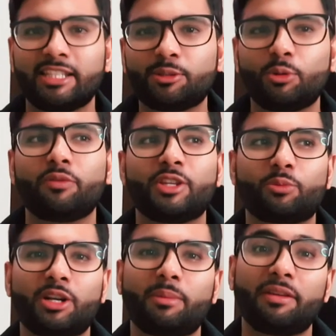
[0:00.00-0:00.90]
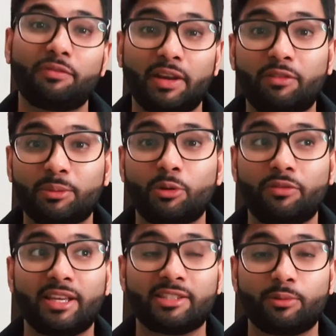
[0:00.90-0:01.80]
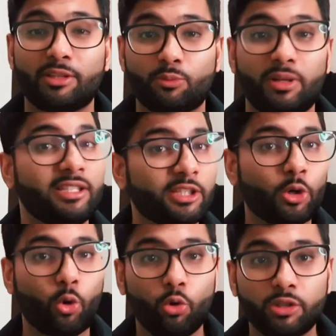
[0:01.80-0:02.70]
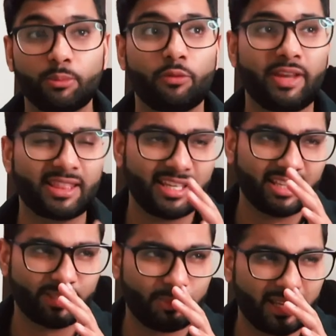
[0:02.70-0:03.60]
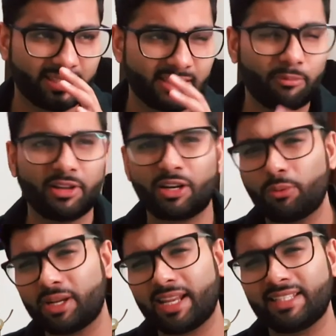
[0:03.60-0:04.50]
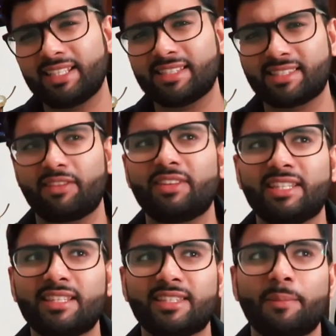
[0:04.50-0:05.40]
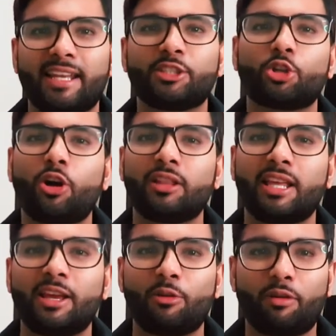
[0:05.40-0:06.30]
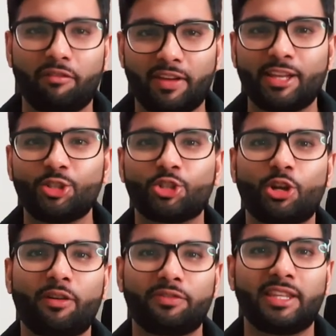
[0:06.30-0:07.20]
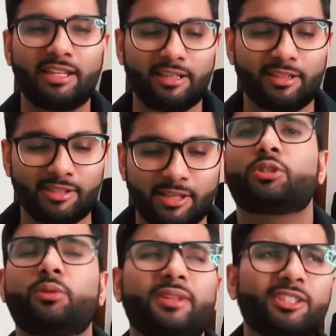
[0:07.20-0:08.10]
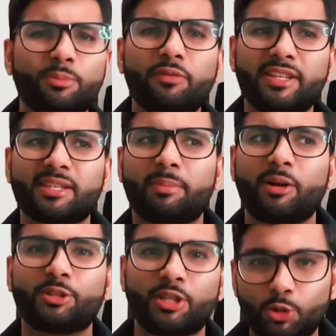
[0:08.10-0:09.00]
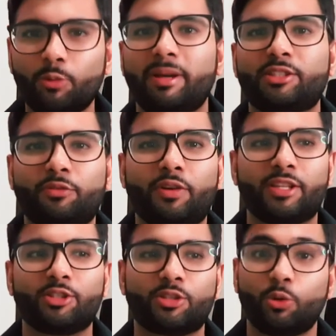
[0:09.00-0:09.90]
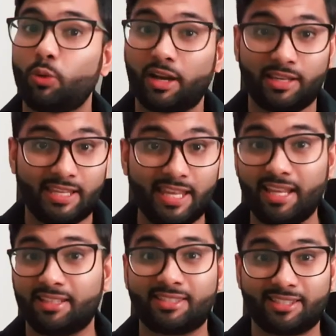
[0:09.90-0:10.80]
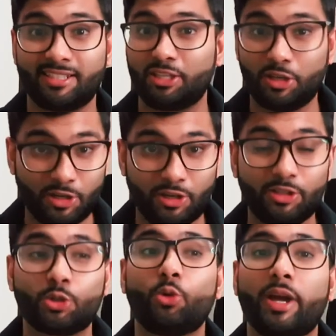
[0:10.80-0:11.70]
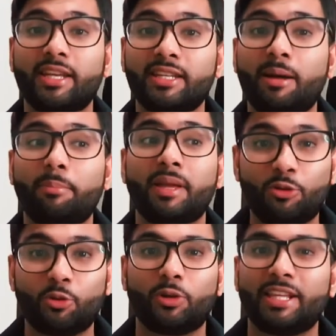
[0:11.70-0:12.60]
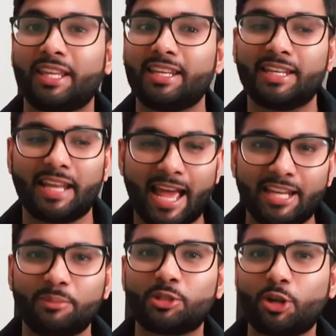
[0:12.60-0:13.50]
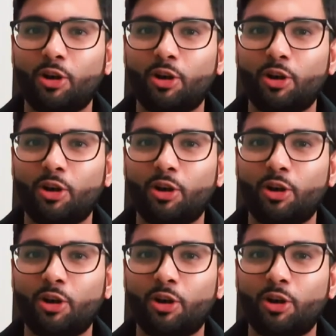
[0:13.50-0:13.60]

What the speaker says: This movie is one of my favorite movies as well. It's an old movie. I think it's based somewhere around 1970s, and it's called Revenge of the Nerds. So this movie is about two best friends who are geeks, nerds, who end up enrolling in Adams